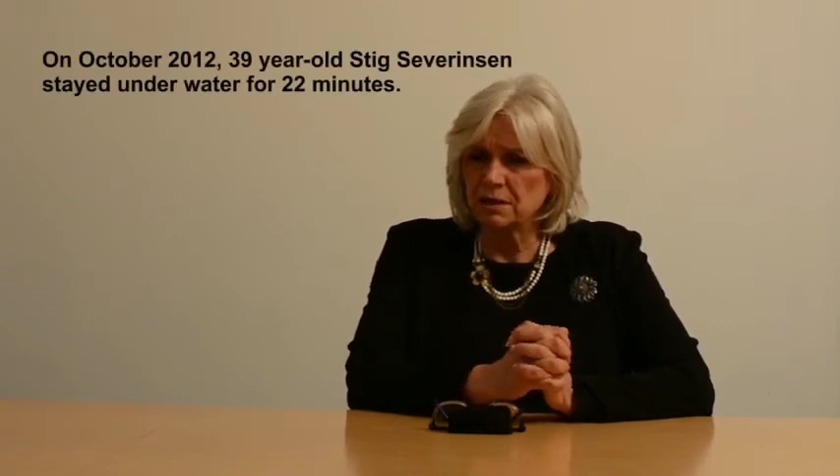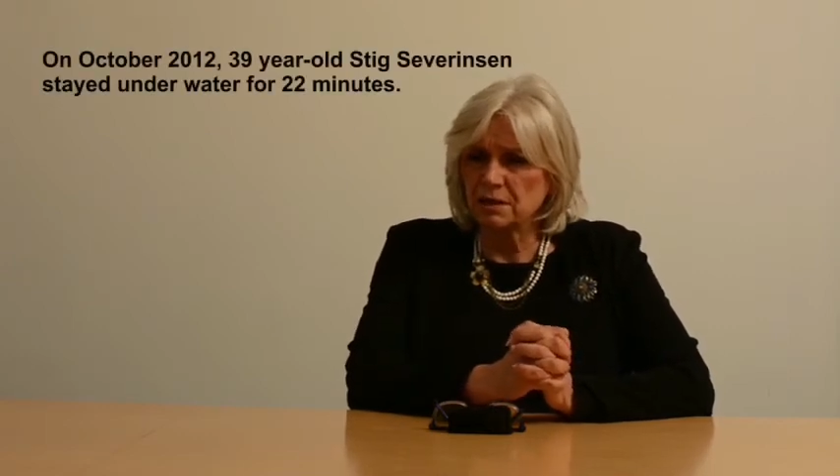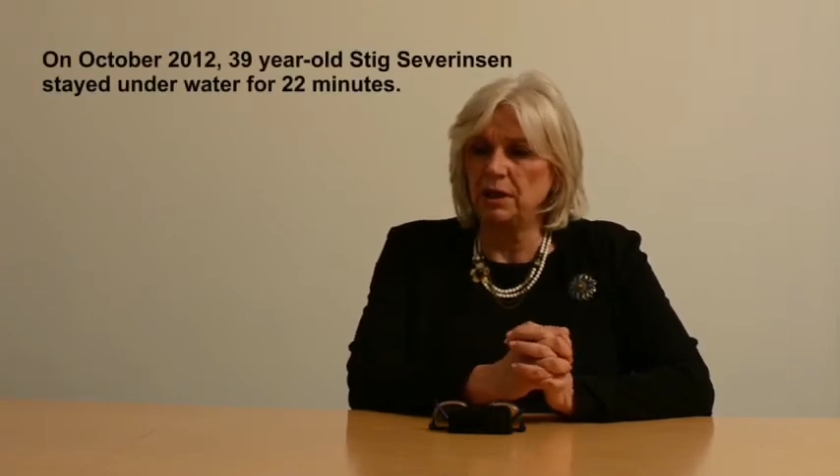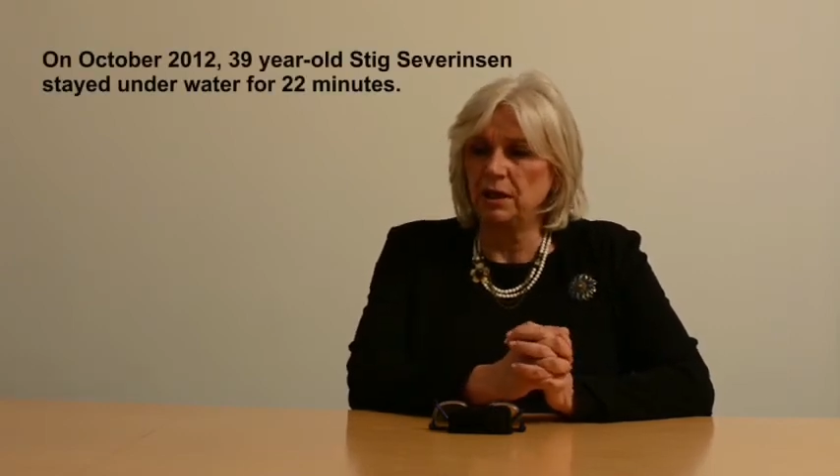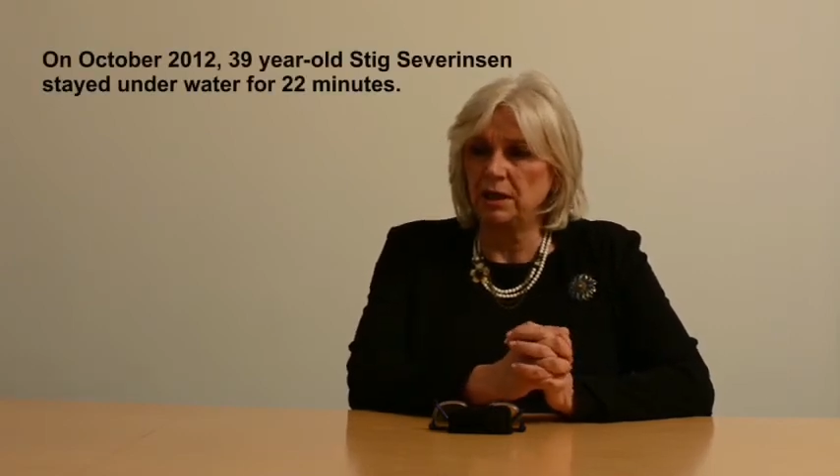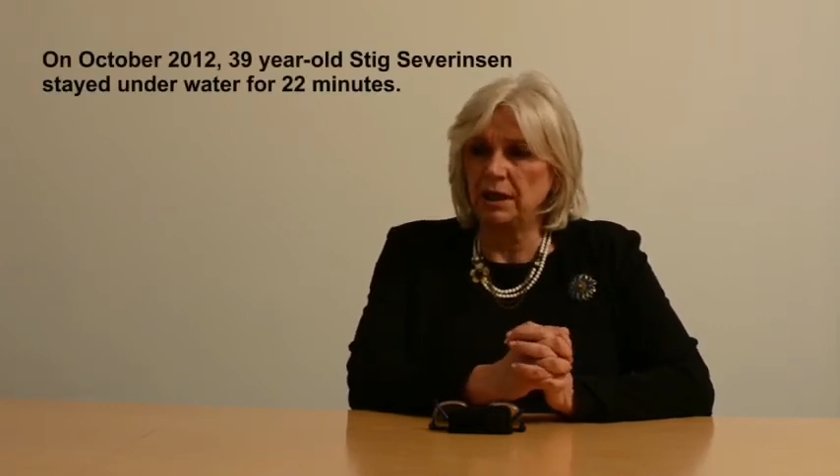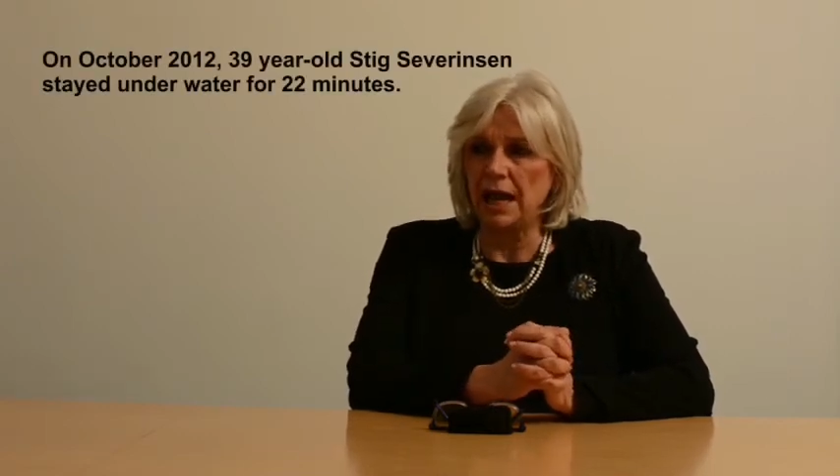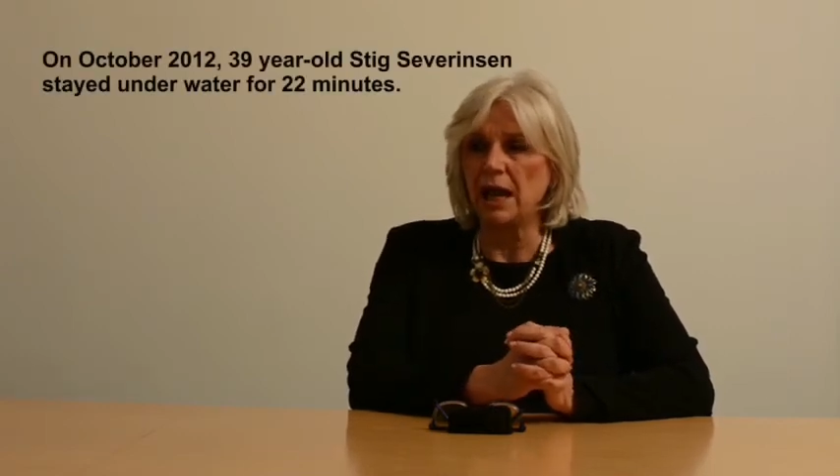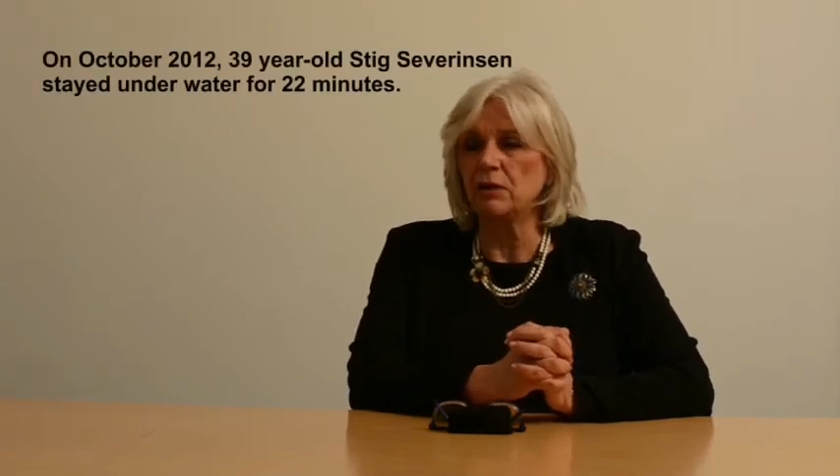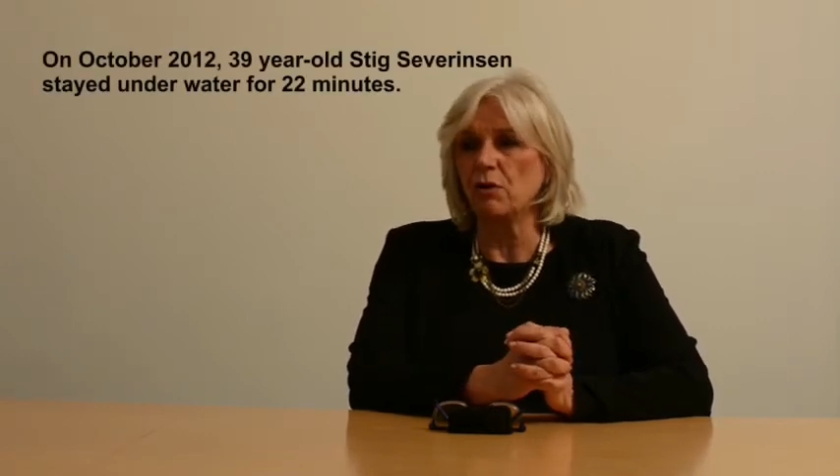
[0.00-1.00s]
We
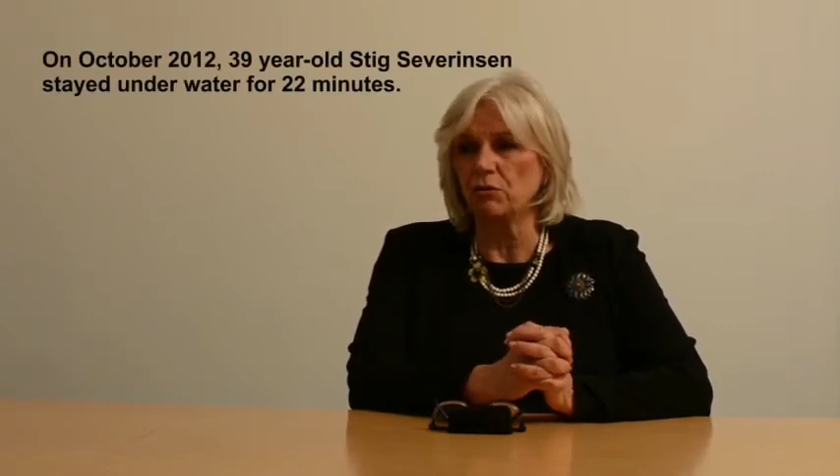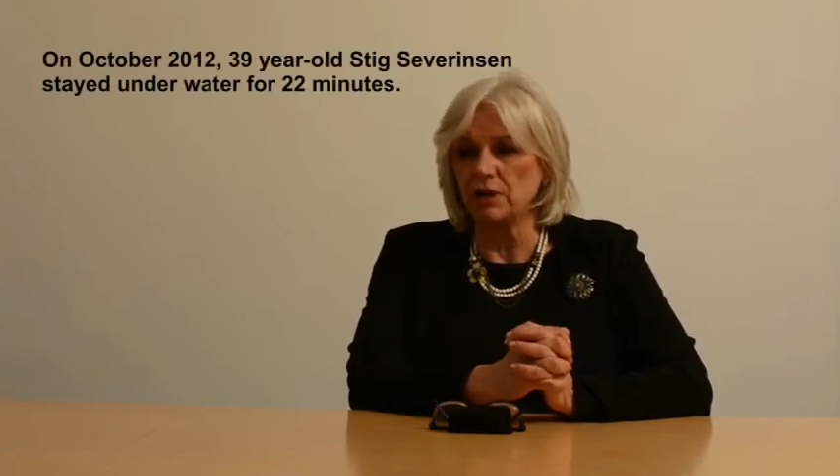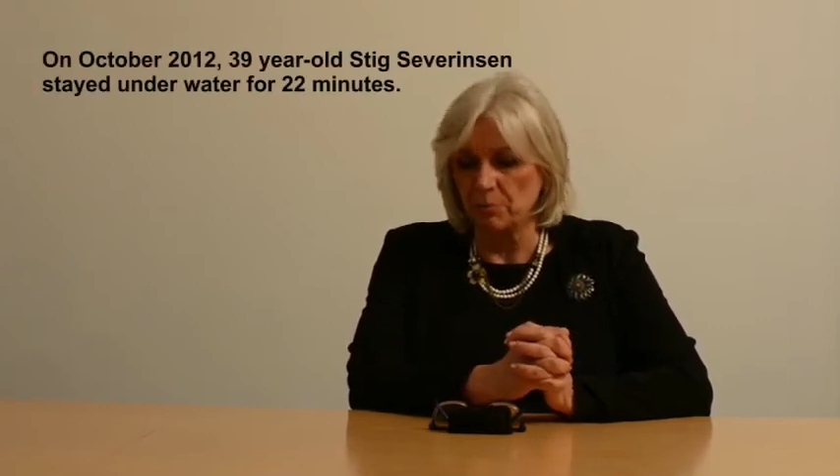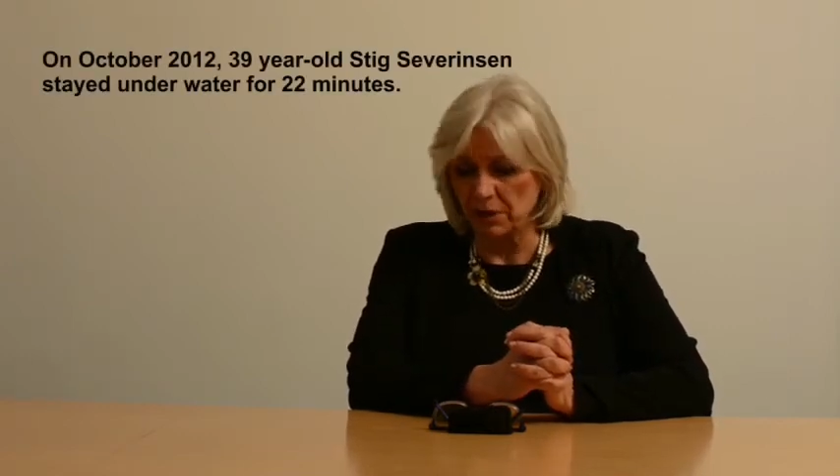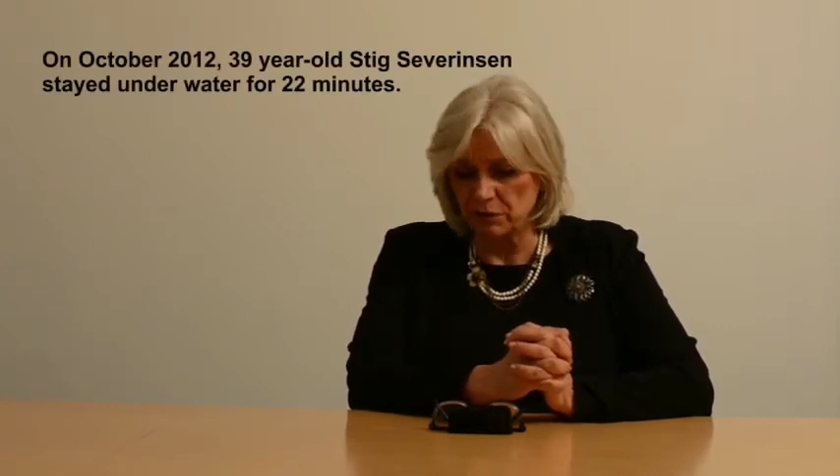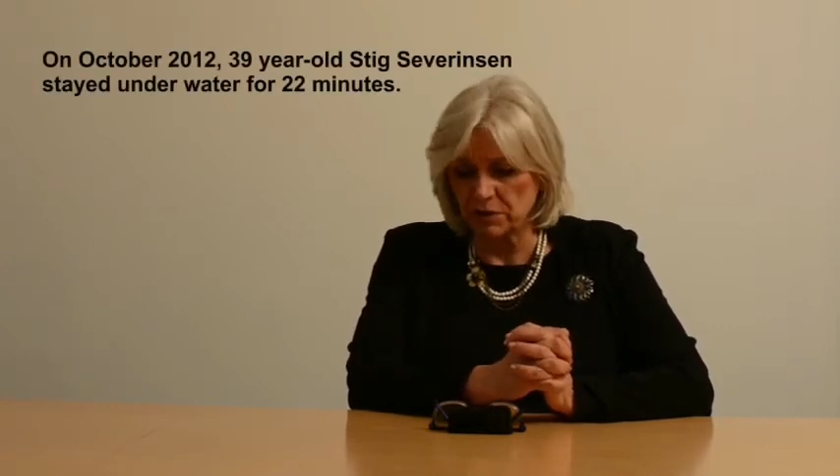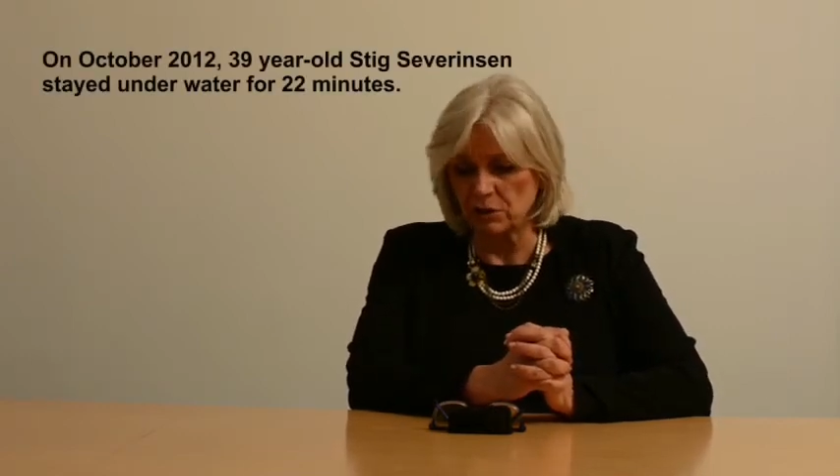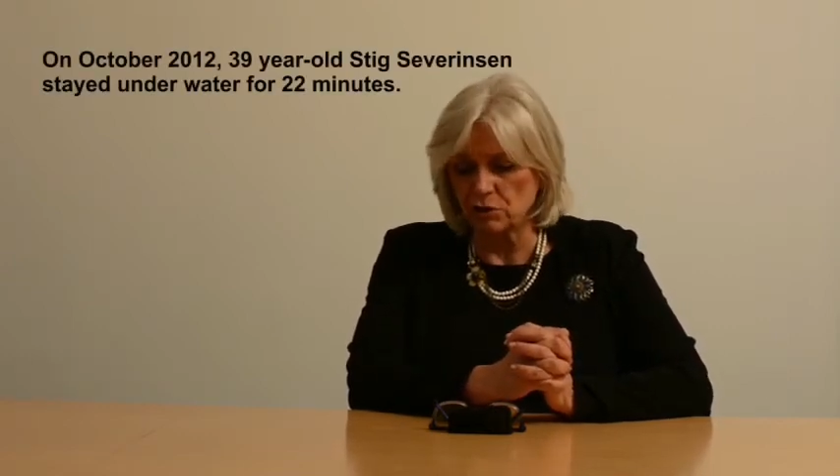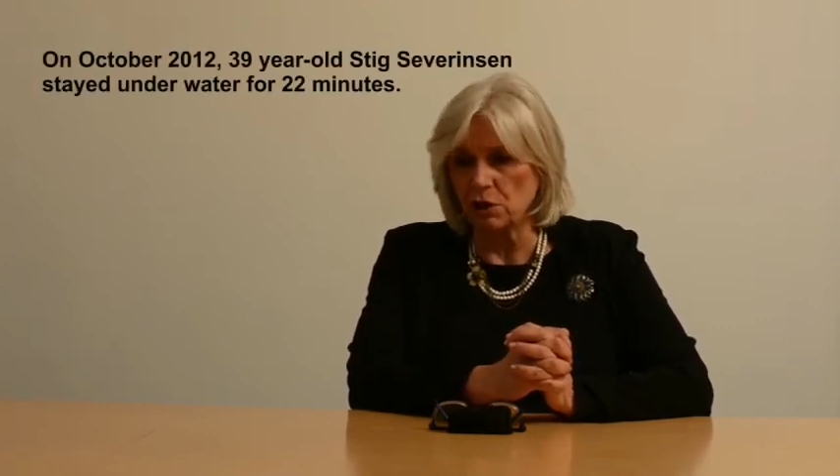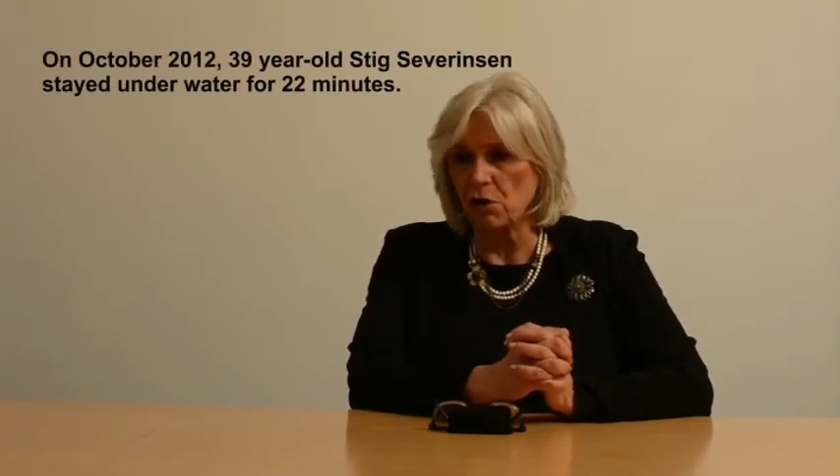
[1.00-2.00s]
can hold our breath for such mm-hmm.